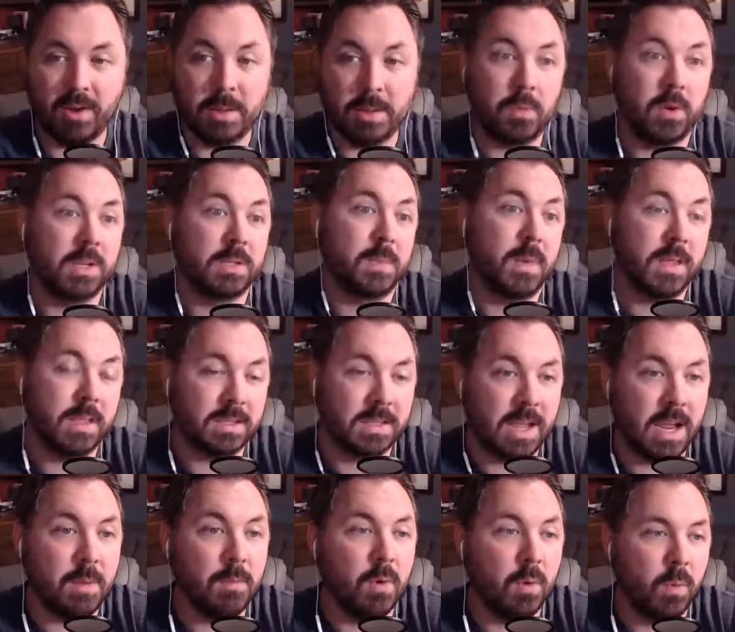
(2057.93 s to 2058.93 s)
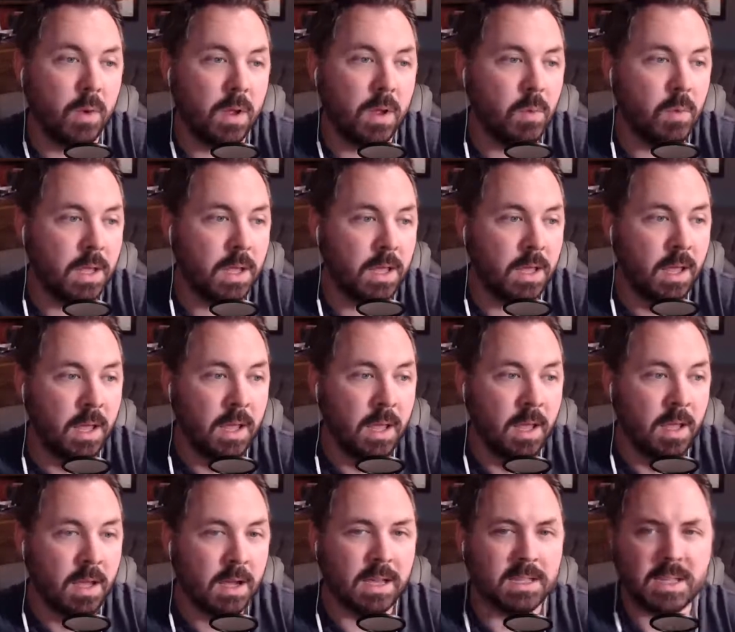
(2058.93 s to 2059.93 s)
impressed by this camera
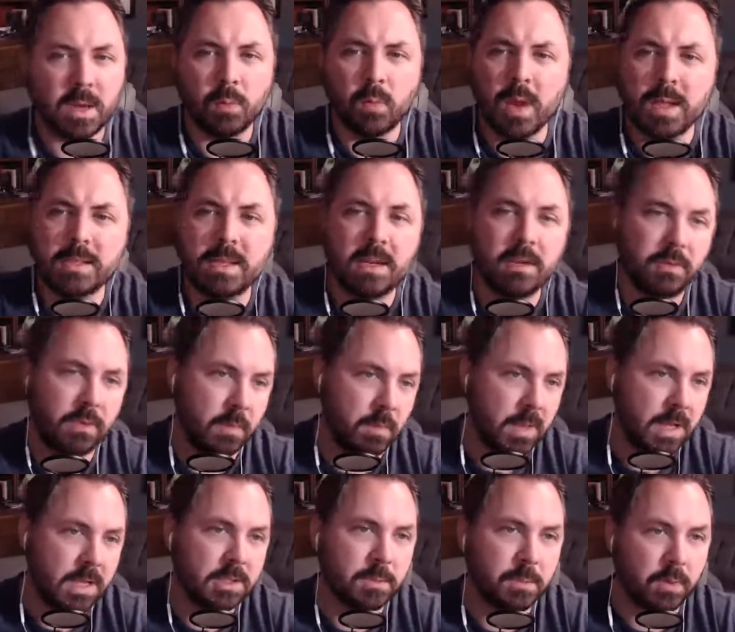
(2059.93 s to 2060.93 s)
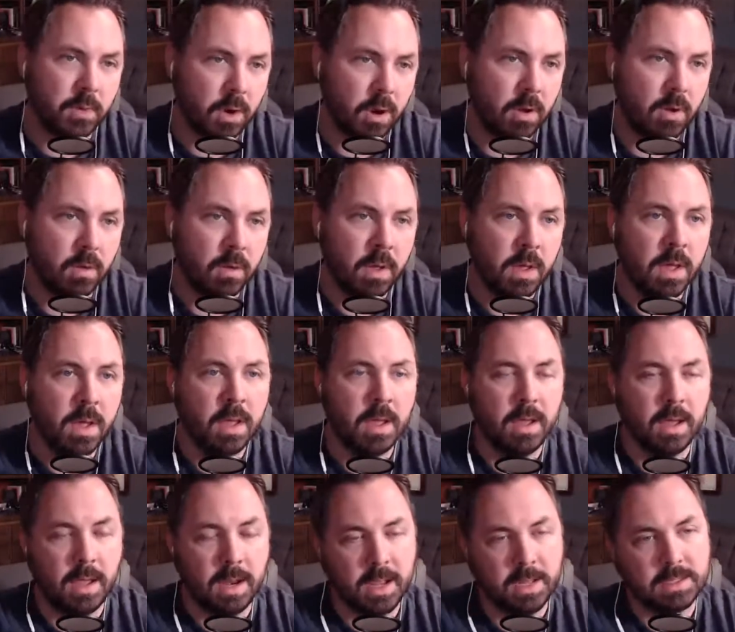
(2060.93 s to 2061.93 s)
because I rented it from Lens Pro,
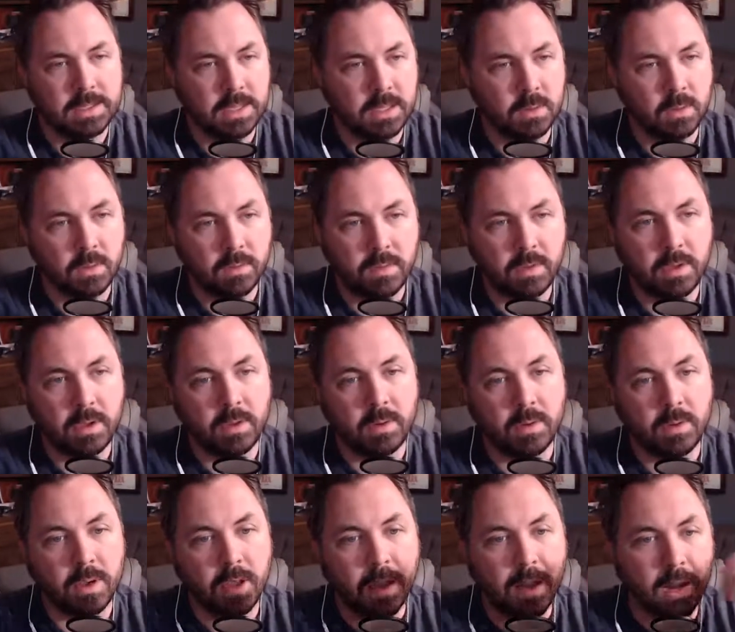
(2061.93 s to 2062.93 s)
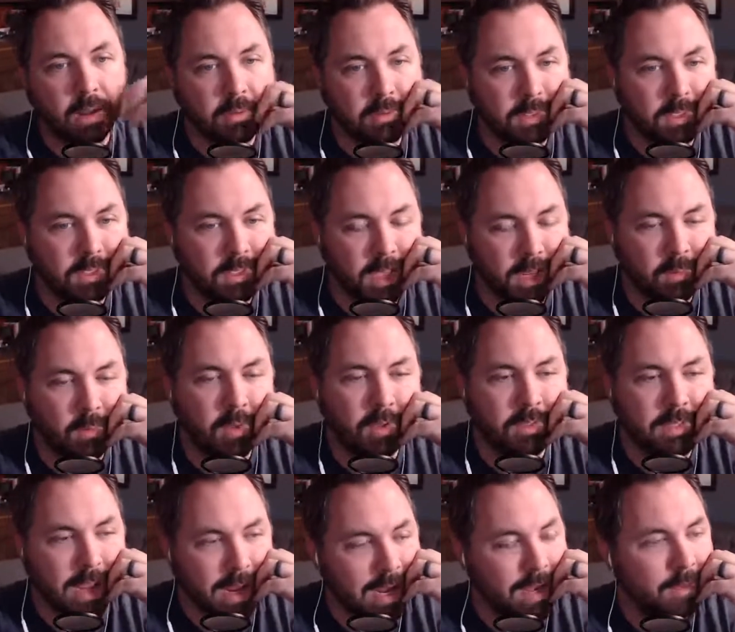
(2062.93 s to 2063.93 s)
and I did the review, and I was just like, well,
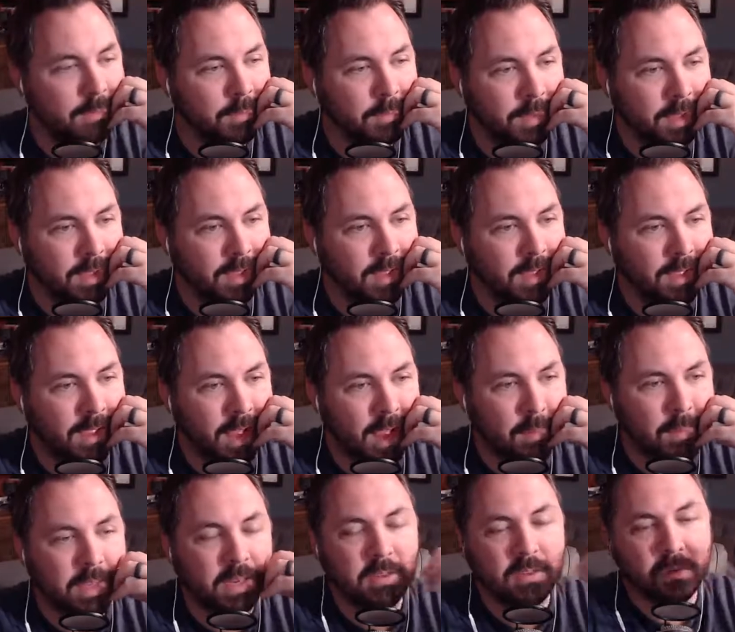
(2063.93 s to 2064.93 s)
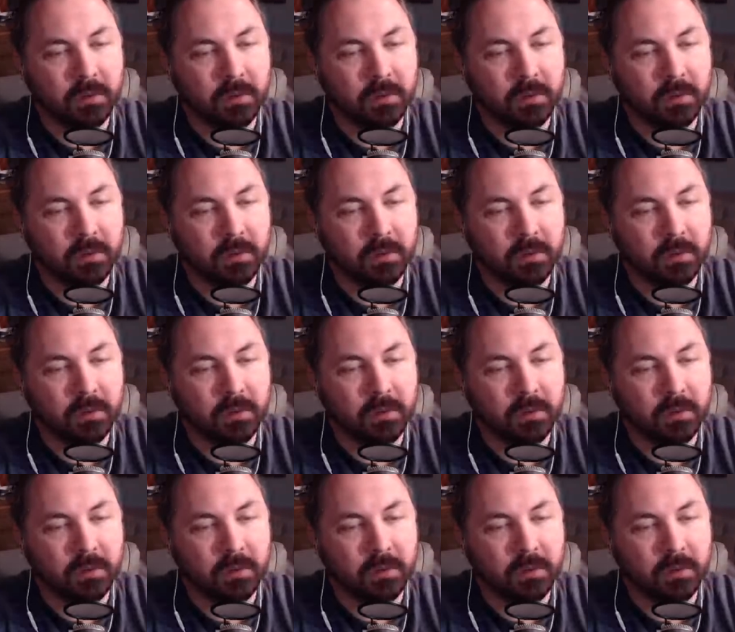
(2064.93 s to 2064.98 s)
damn. I mean, it's a